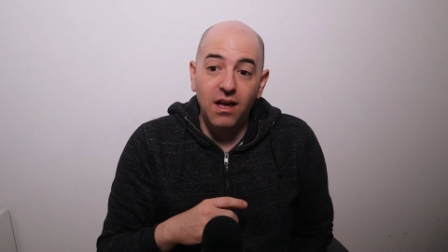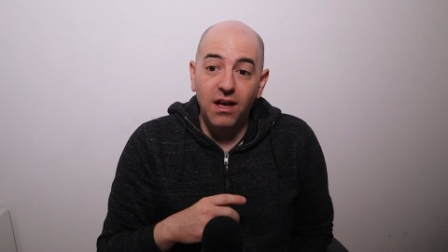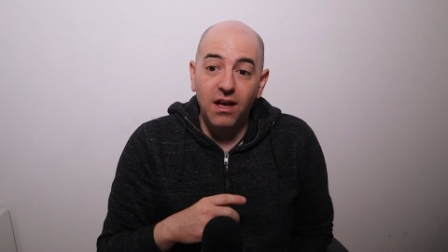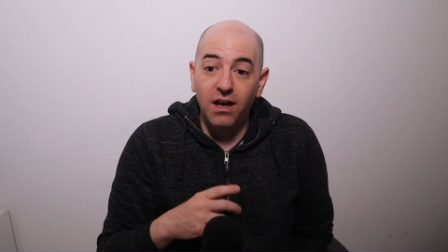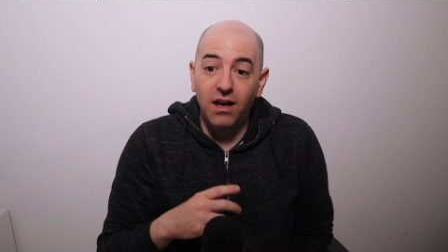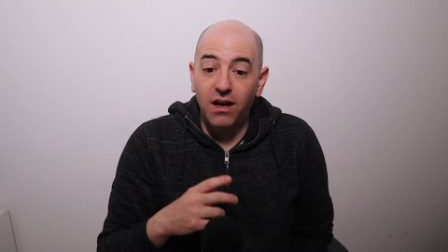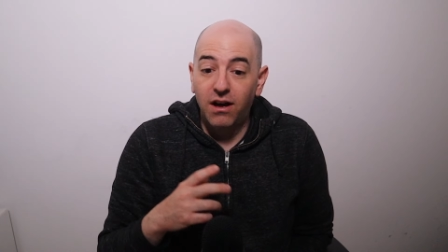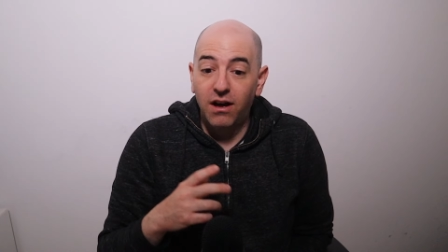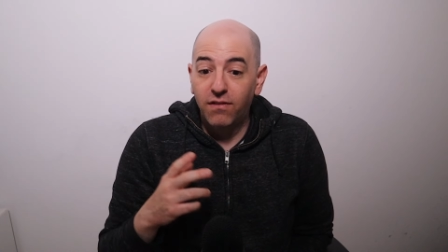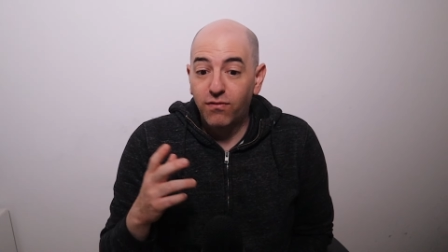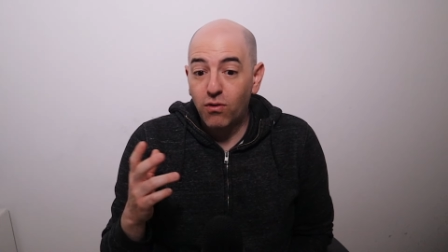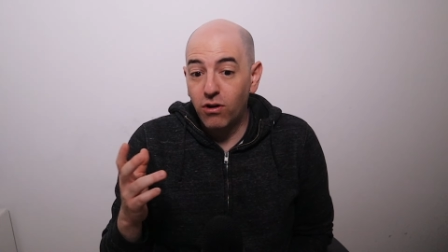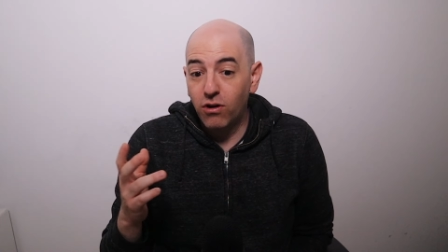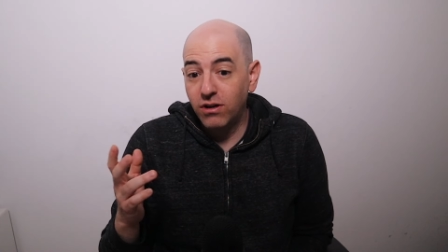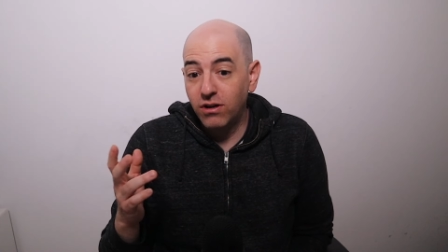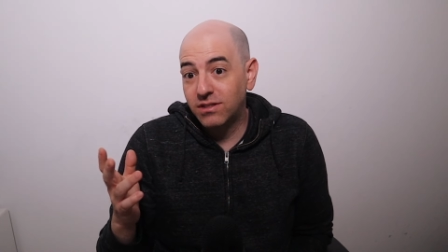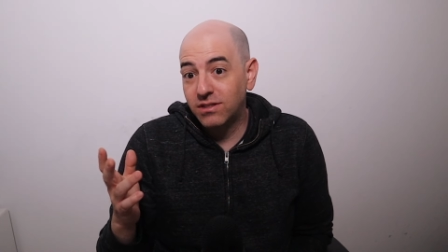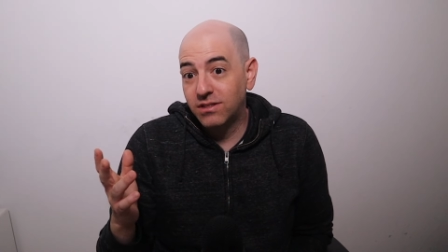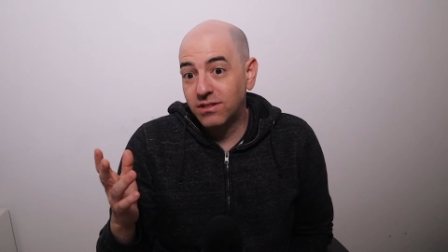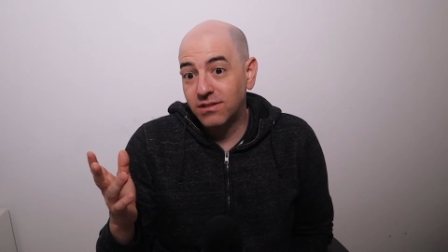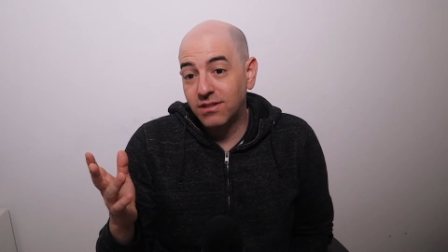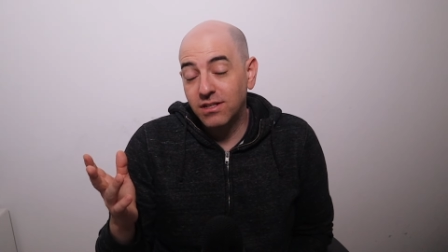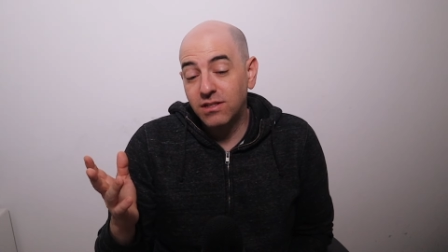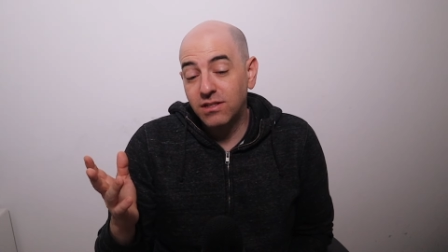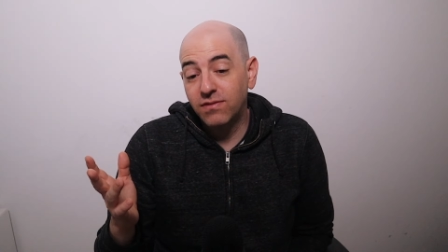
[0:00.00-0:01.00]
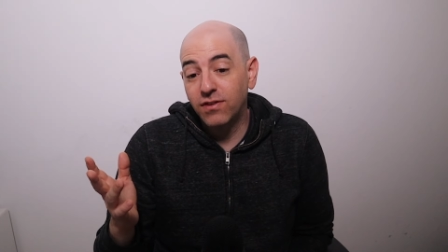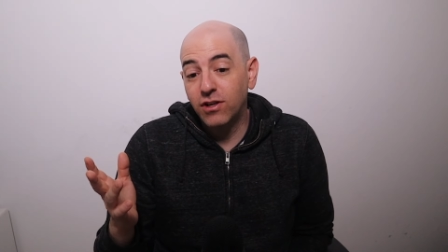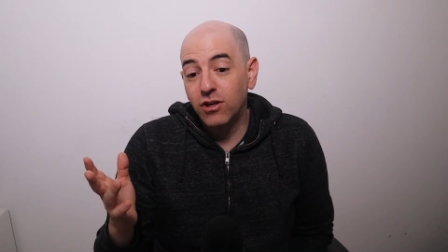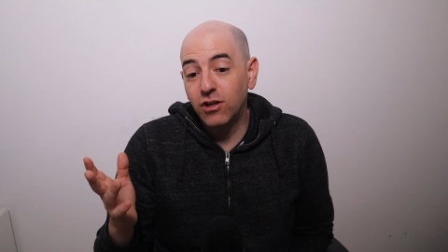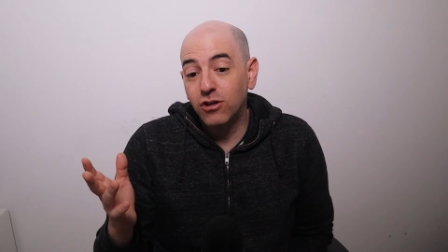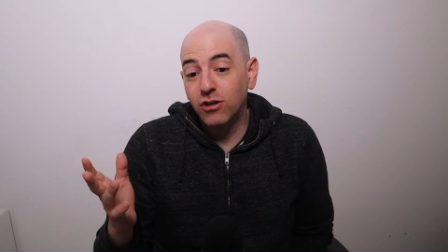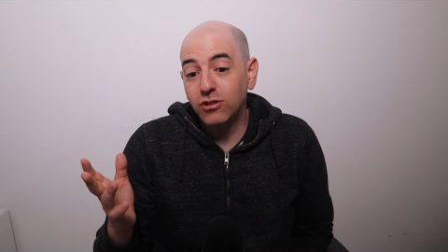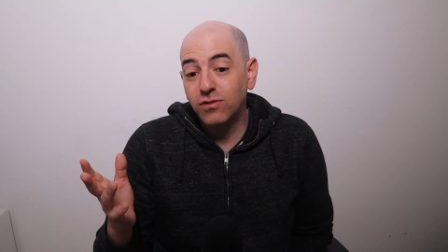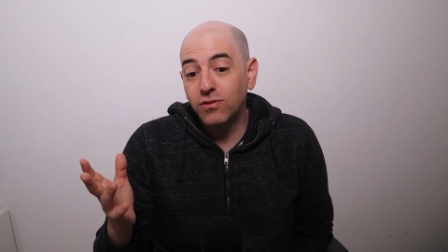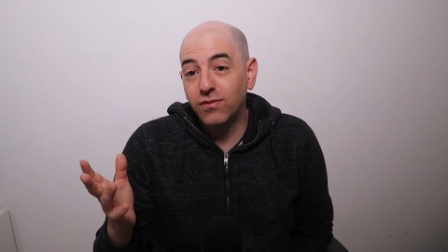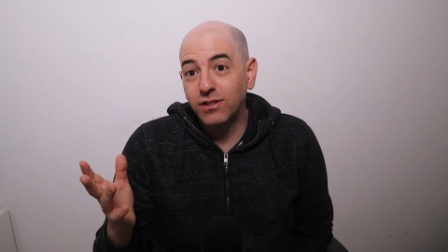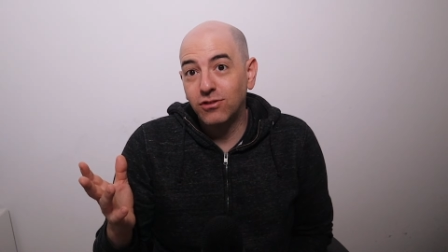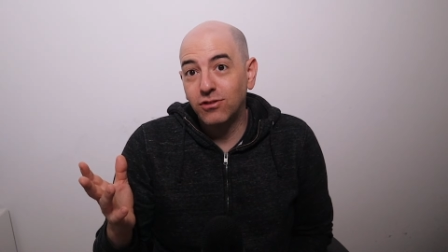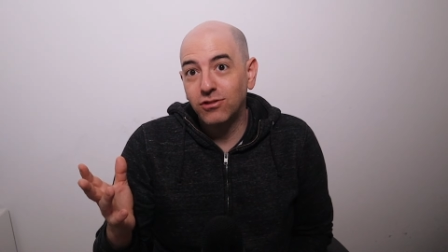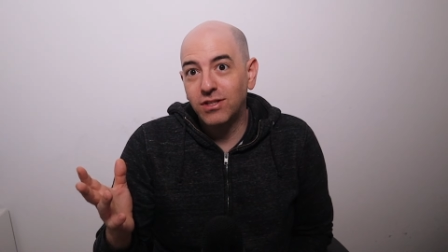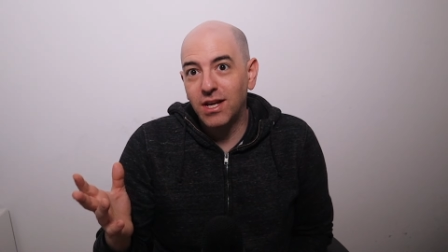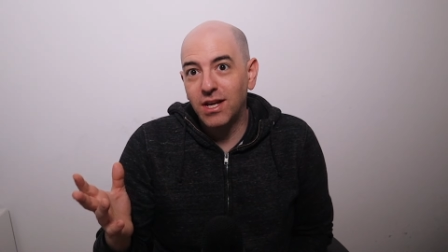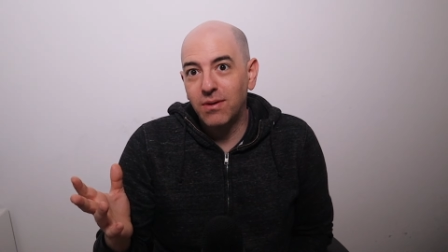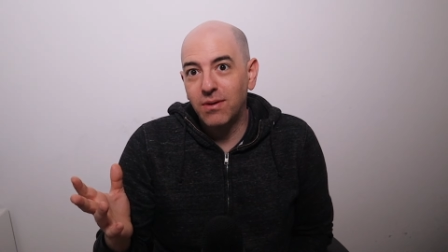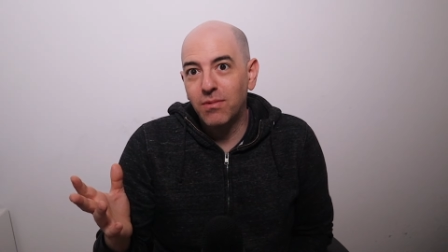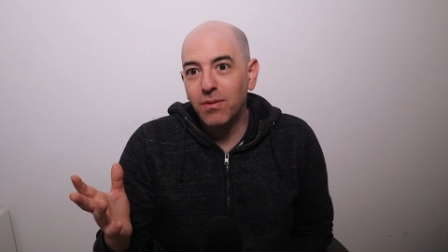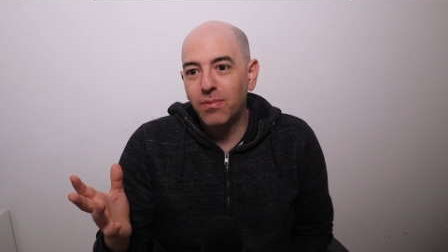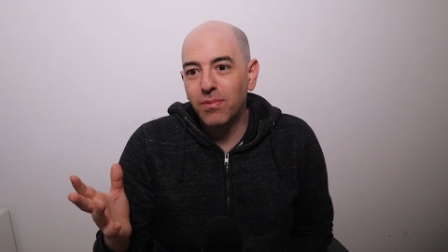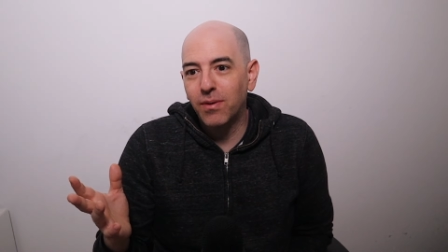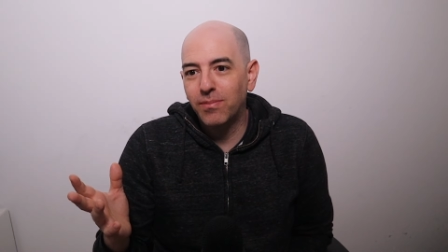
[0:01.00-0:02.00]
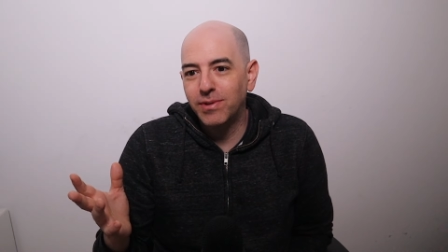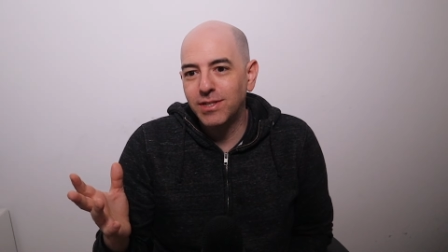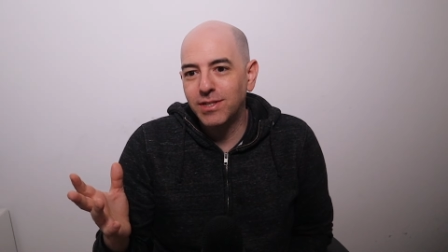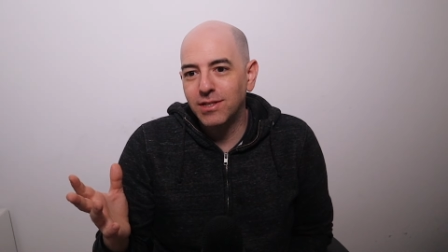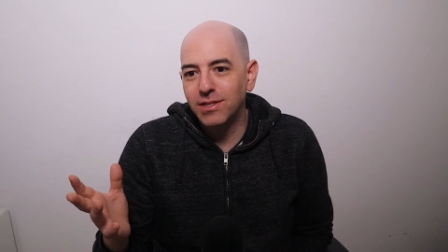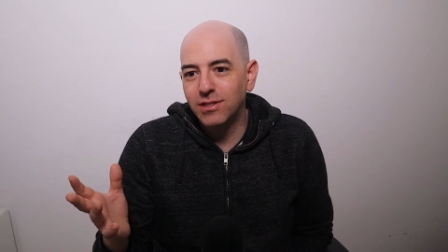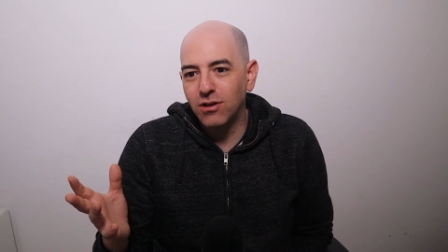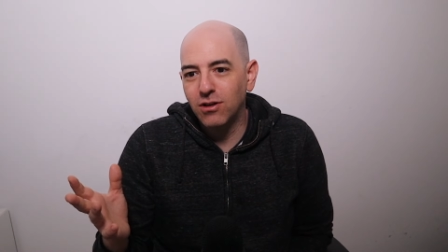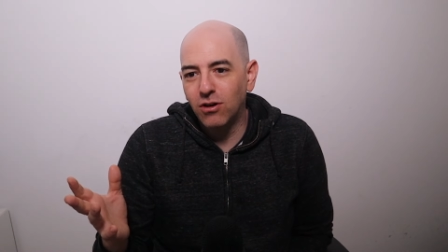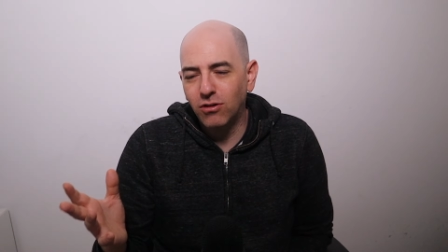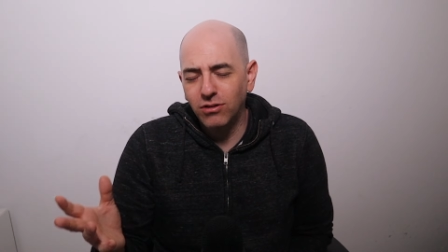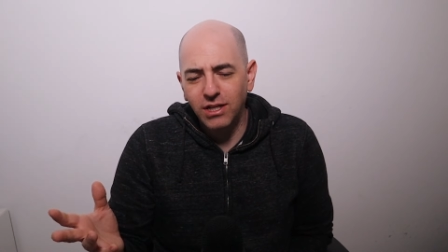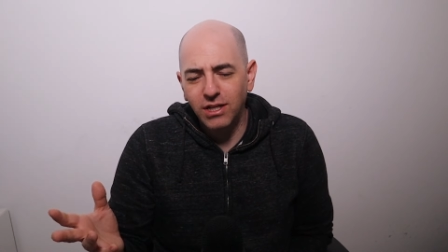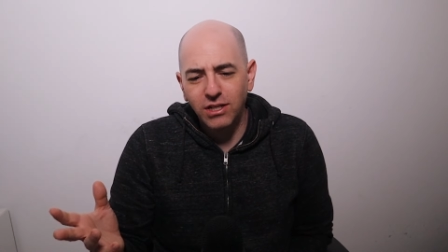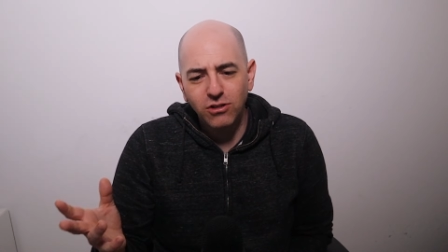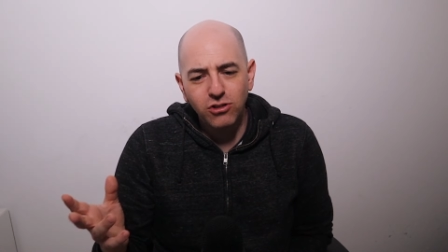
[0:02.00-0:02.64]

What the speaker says: Of course, this video is for entertainment purposes only,